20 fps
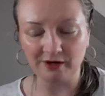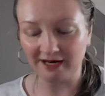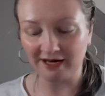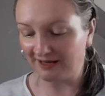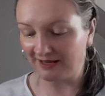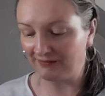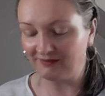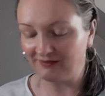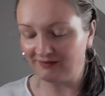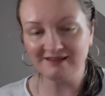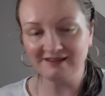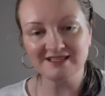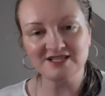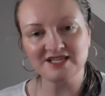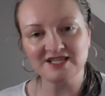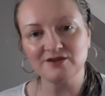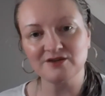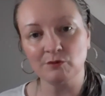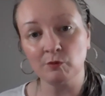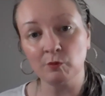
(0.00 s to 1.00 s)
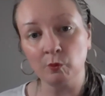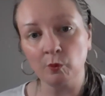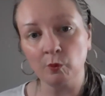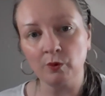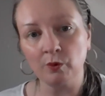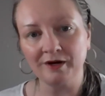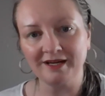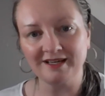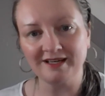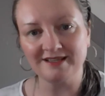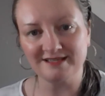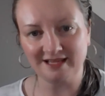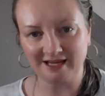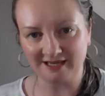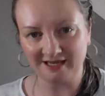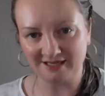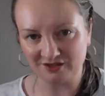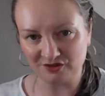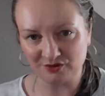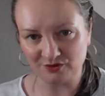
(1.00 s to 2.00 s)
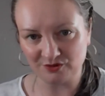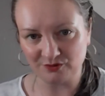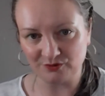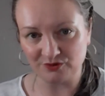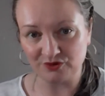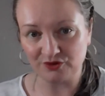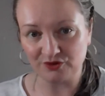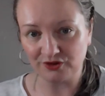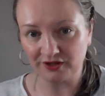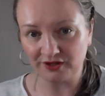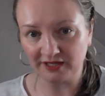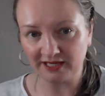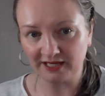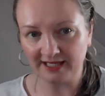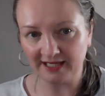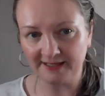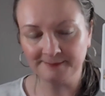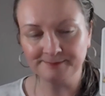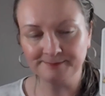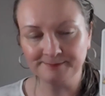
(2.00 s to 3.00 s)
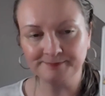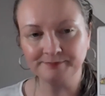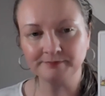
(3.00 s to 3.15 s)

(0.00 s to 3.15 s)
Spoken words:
And I think this is a warning sign to Turkey.